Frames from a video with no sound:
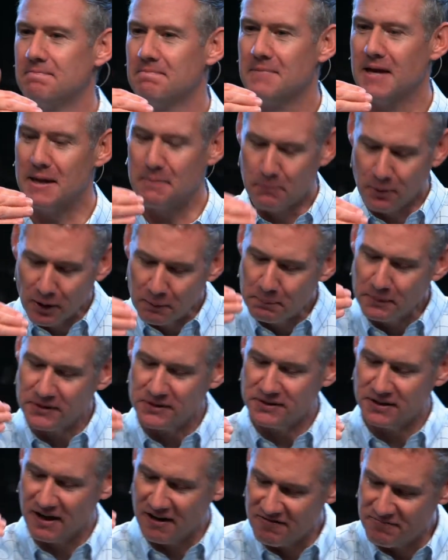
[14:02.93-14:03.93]
and
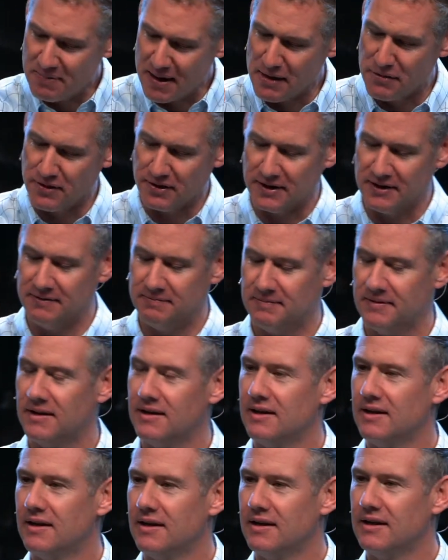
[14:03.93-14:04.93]
purpose of Bethany
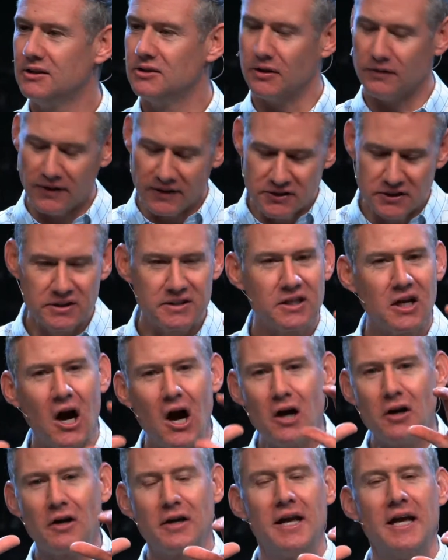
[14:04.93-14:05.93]
so this
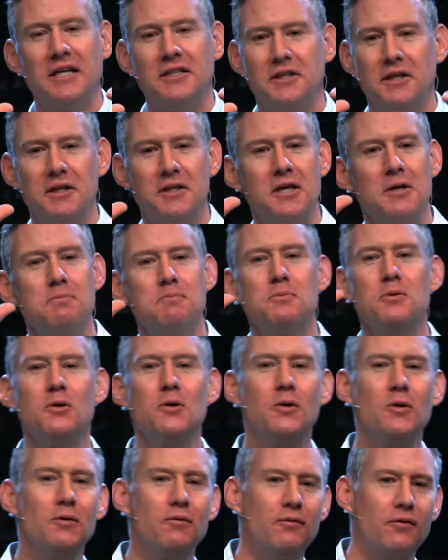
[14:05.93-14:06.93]
congregation can
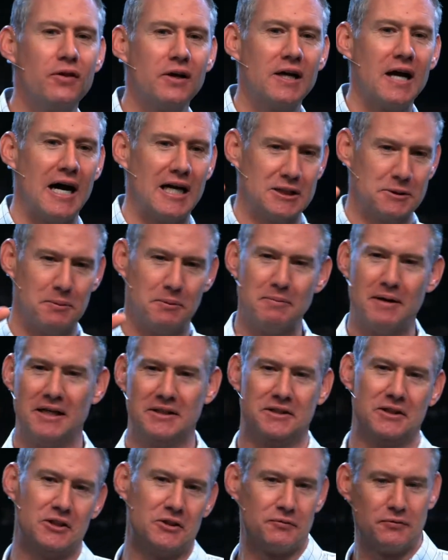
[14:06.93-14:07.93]
move the gospel
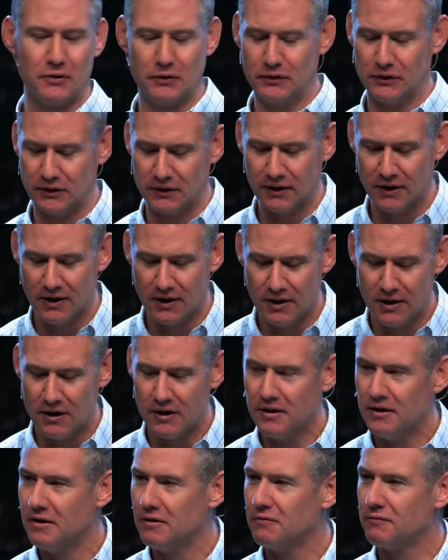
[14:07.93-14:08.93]
message further,
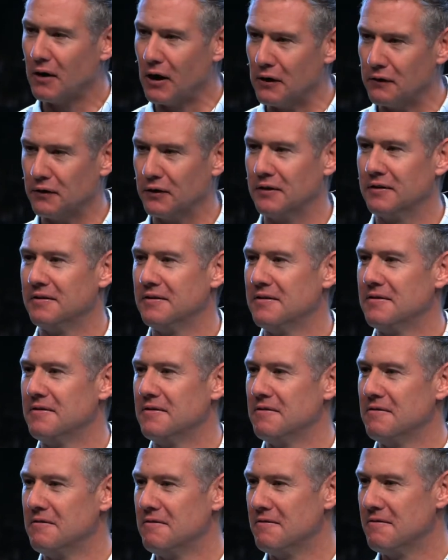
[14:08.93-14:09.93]
farther,
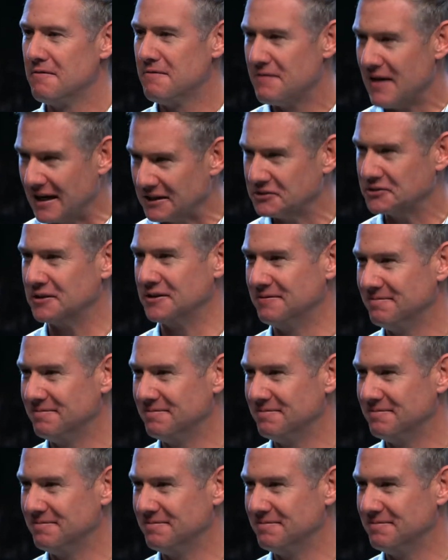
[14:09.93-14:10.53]
faster.